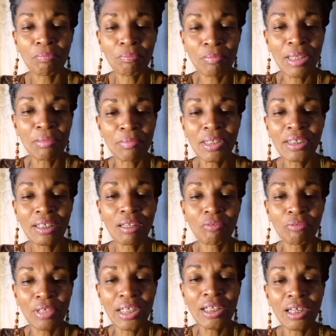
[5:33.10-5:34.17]
make me
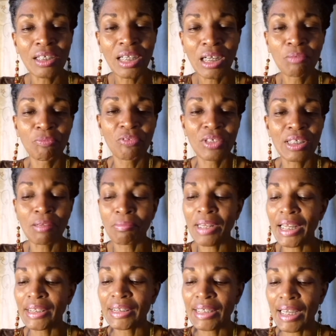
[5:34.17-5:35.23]
really uncomfortable
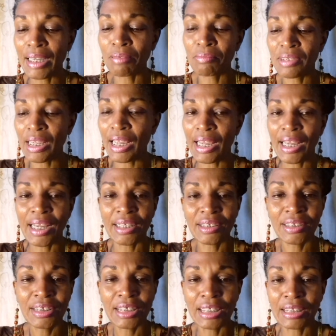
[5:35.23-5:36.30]
at times. I had
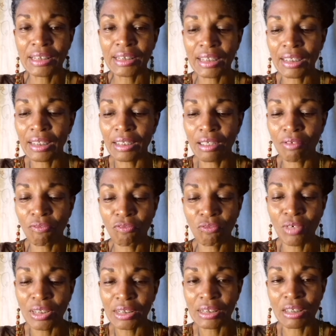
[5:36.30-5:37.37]
to take sick leave
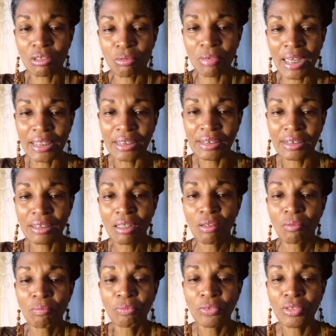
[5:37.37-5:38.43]
once or twice
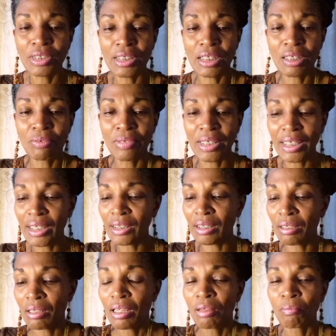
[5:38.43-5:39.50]
to deal with it.
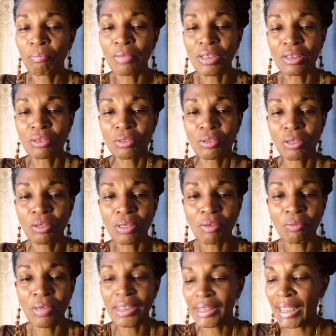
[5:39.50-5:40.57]
But
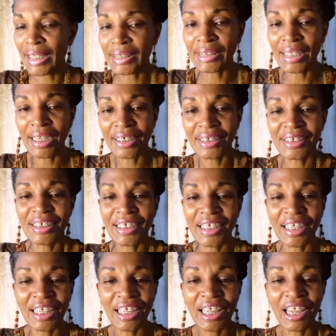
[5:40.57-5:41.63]
once I started
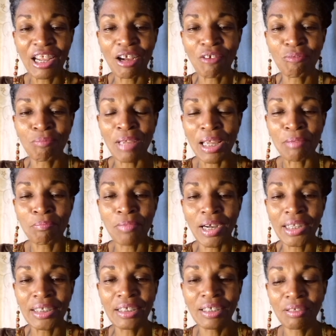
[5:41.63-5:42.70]
taking care of my
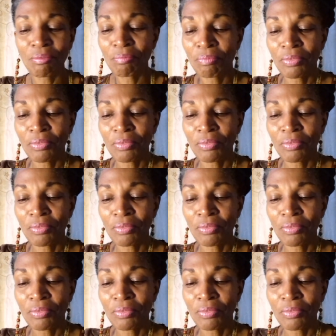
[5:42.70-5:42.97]
body